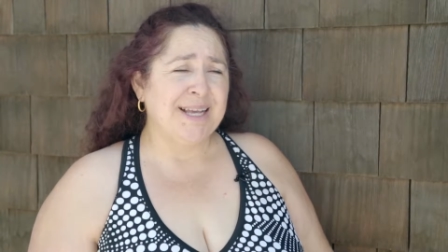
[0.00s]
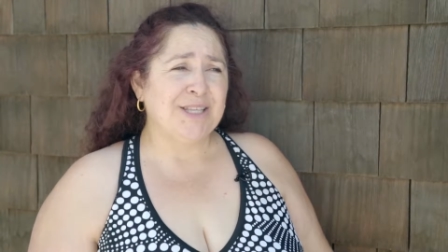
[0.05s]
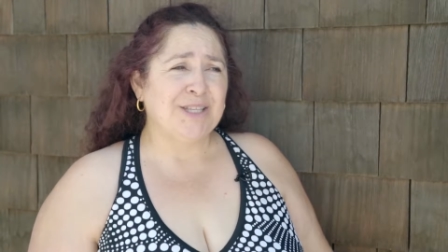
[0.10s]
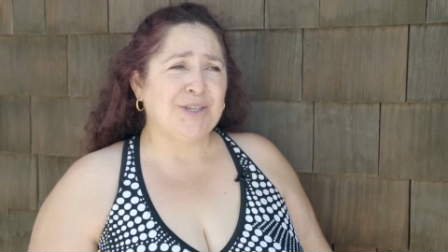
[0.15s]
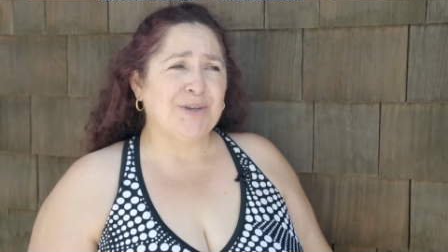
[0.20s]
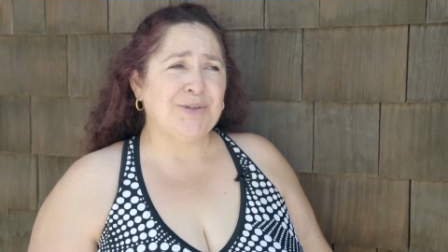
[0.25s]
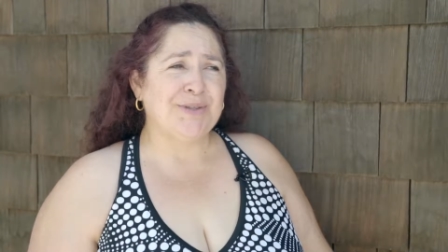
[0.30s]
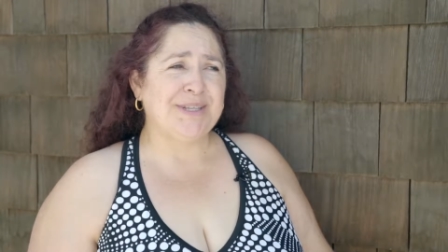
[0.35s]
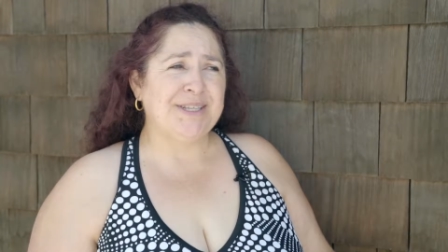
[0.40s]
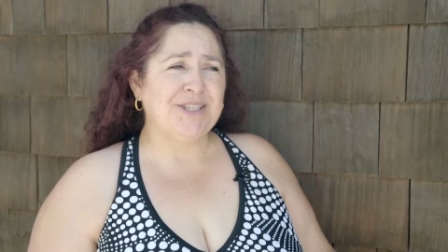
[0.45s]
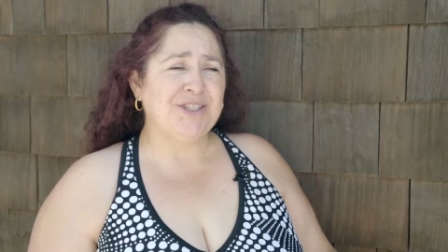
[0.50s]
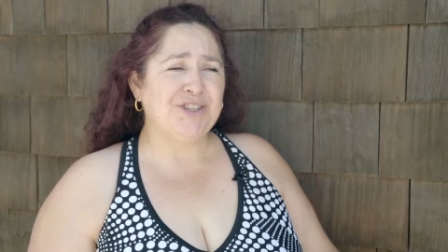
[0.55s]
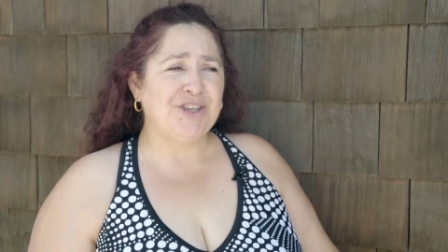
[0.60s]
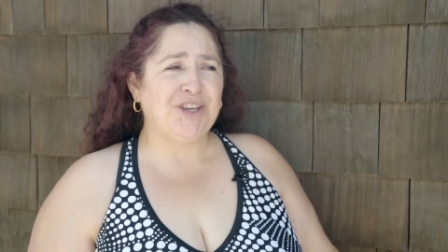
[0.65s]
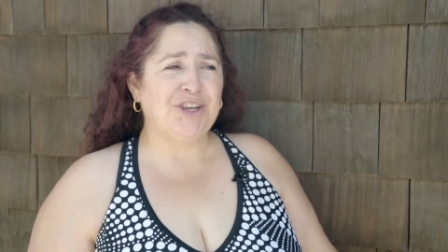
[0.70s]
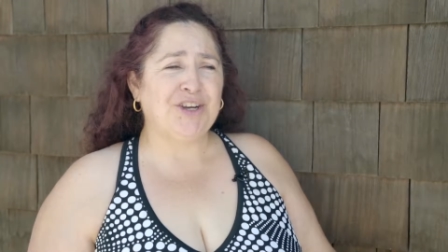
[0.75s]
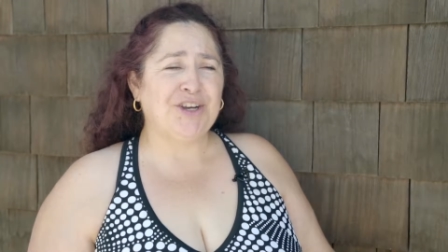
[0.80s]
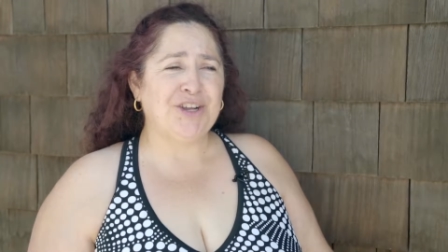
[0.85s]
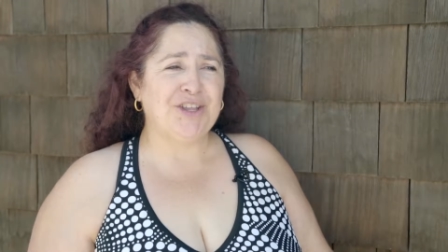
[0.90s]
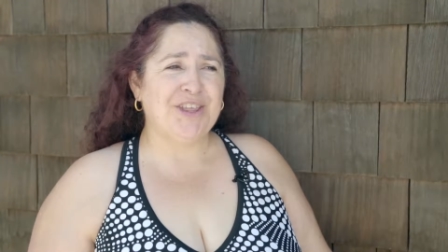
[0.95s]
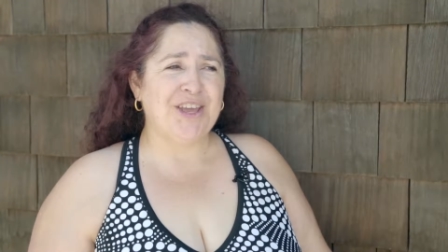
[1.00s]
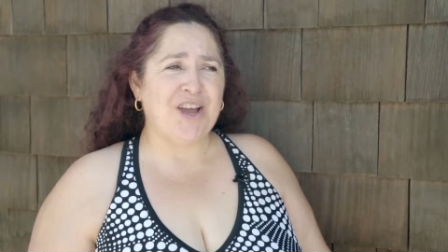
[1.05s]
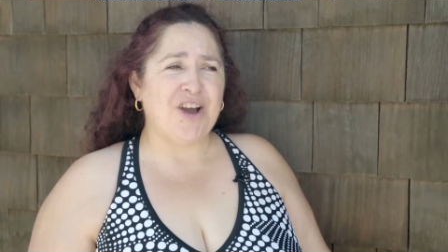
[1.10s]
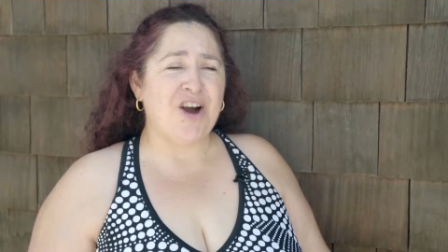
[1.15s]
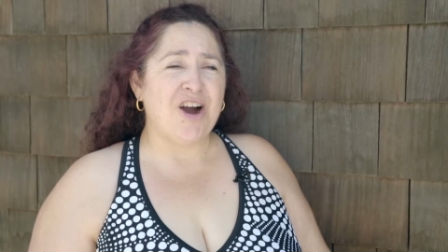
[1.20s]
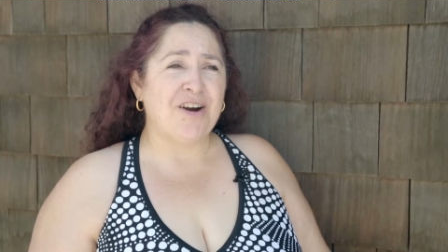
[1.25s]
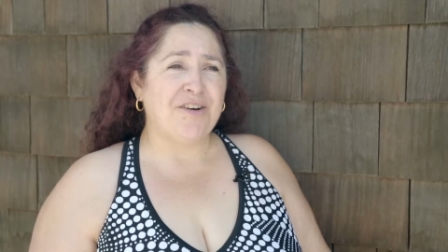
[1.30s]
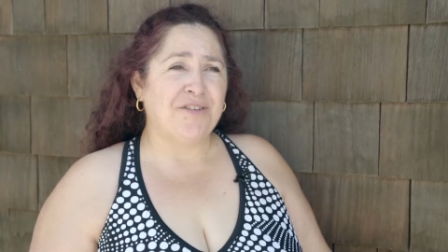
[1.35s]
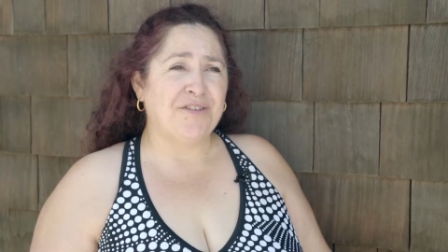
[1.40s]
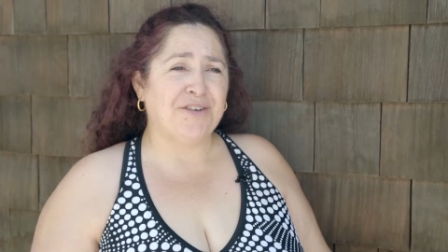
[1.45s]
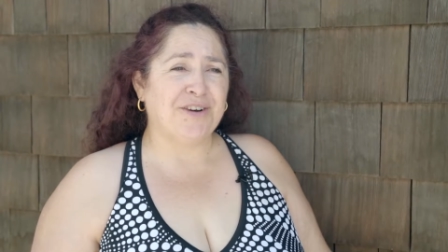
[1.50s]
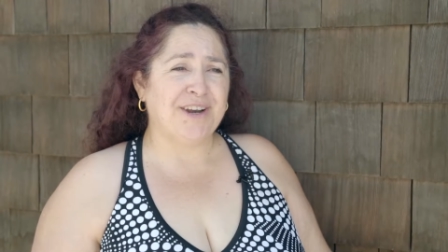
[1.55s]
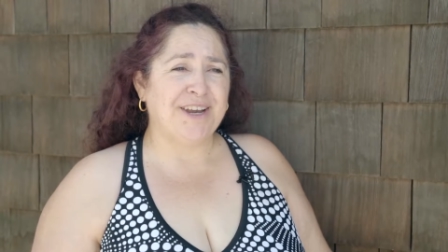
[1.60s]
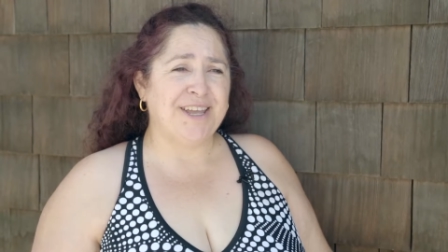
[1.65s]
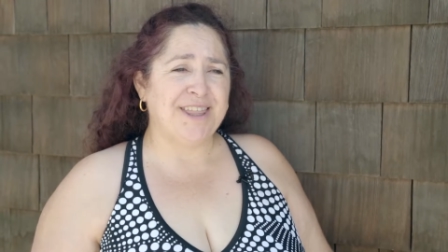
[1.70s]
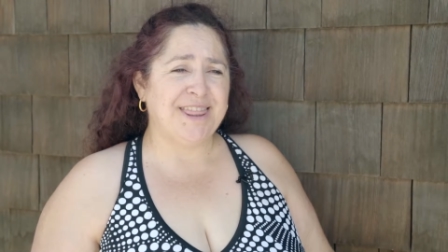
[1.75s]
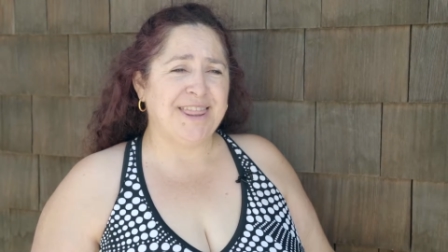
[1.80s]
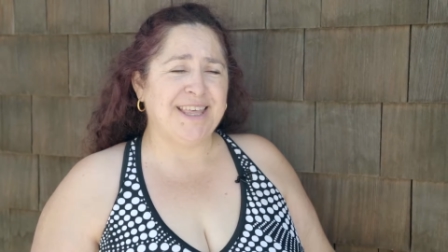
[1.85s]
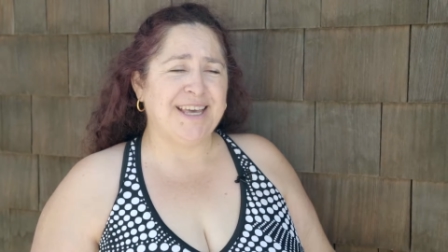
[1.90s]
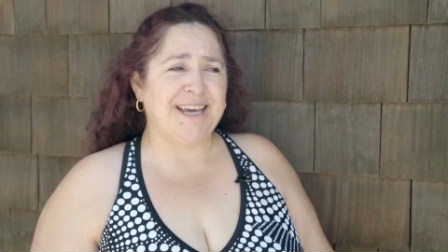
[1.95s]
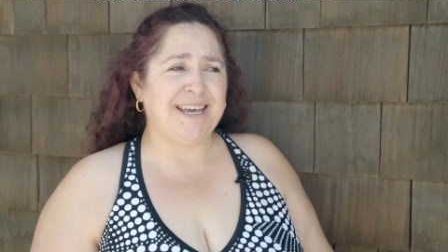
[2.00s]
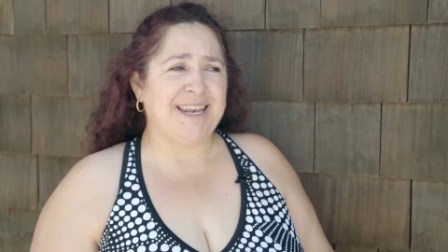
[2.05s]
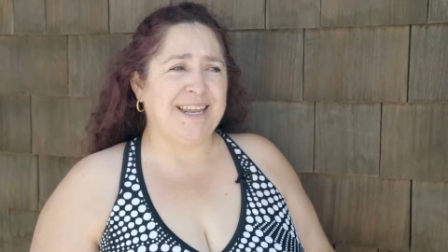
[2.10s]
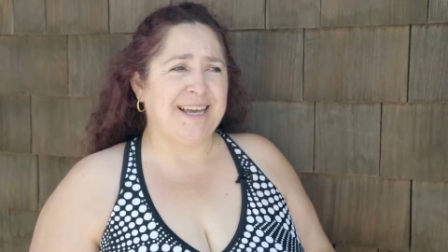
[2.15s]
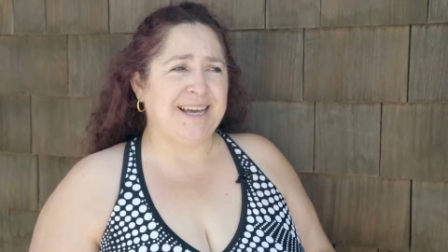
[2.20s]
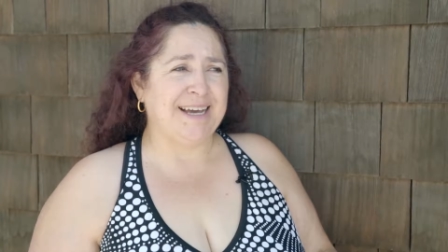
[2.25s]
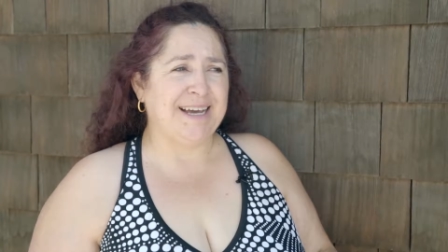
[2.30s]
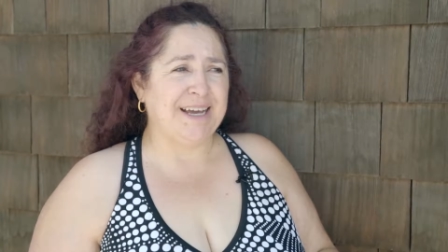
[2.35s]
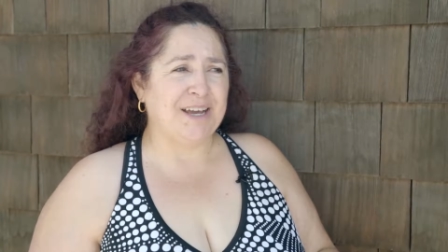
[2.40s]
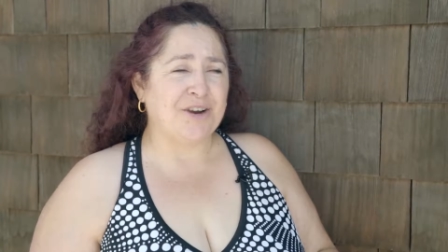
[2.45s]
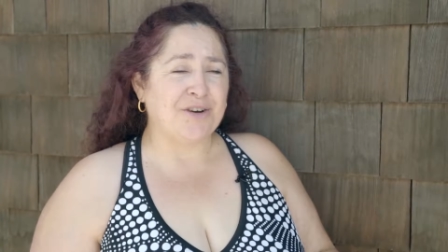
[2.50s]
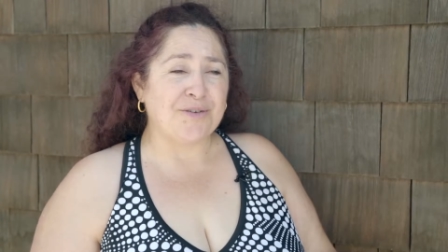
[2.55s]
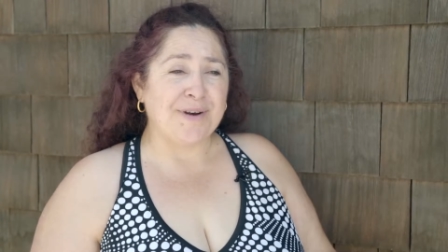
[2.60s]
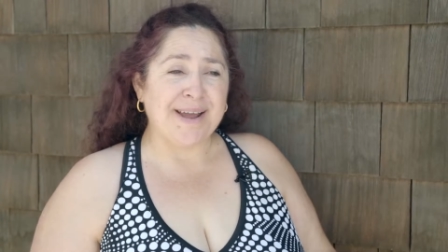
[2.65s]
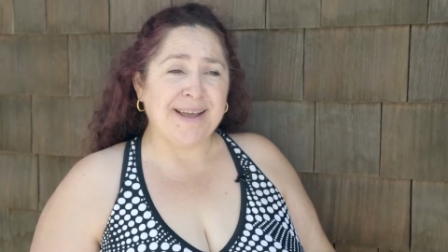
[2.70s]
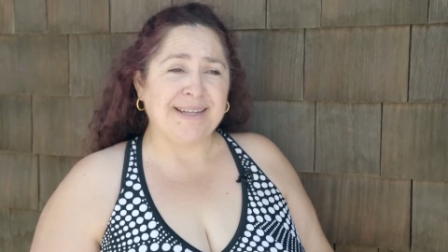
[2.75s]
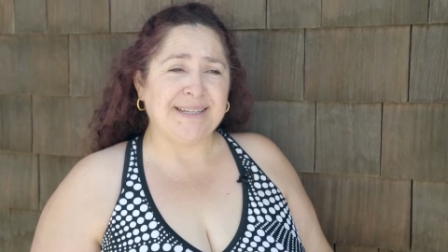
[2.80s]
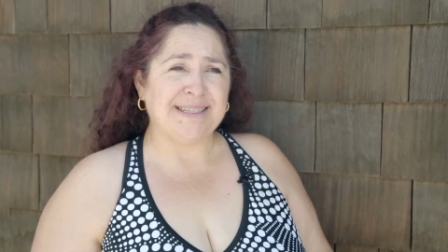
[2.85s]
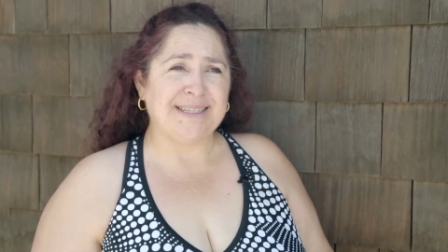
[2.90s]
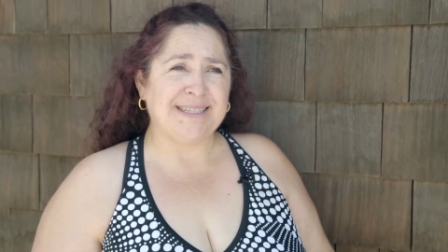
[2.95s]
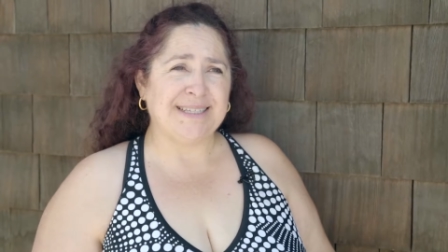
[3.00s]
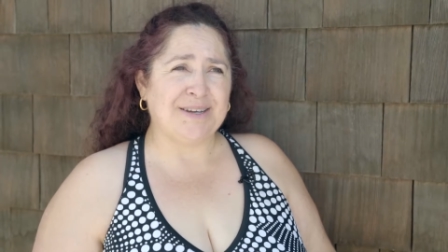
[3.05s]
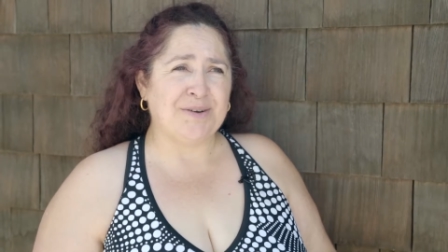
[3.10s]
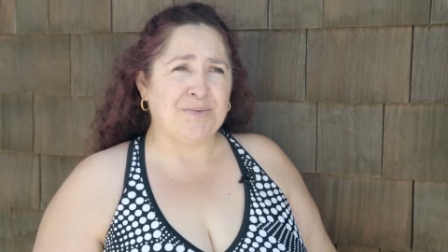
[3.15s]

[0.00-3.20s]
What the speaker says: So this year they offered that grant.